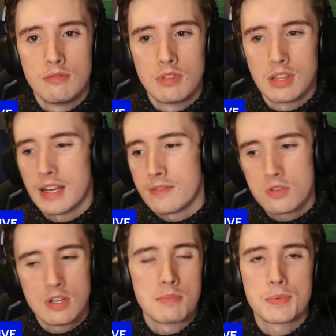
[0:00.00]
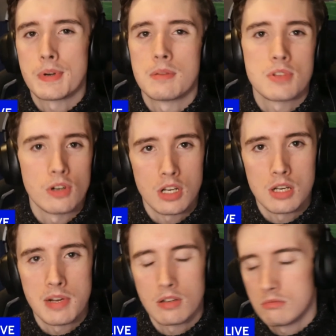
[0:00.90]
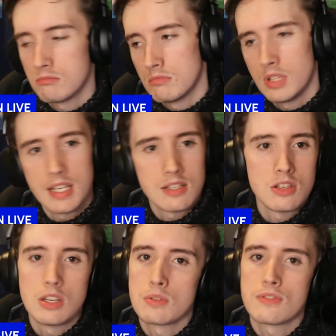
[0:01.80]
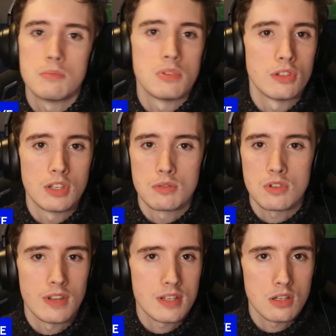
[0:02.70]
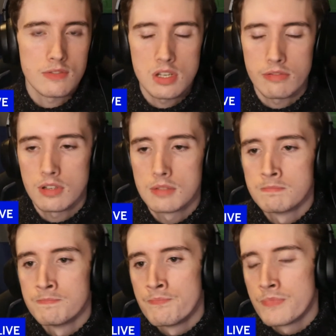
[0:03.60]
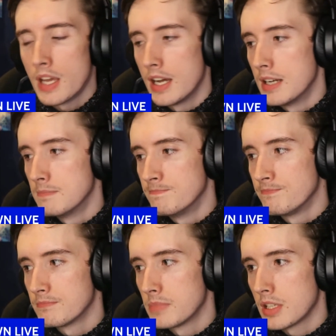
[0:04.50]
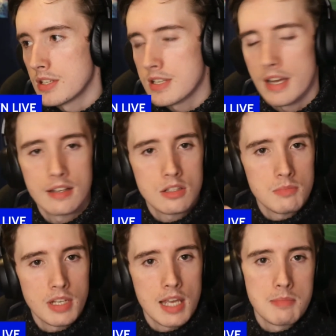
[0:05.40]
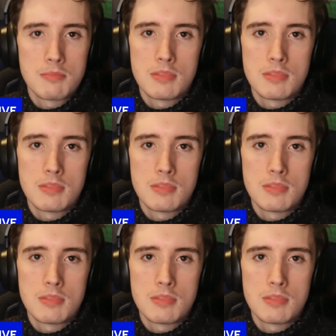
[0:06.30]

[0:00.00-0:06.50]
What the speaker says: live streams where I'm talking about Leeds news, football news, all that sort of stuff. Because I do my gaming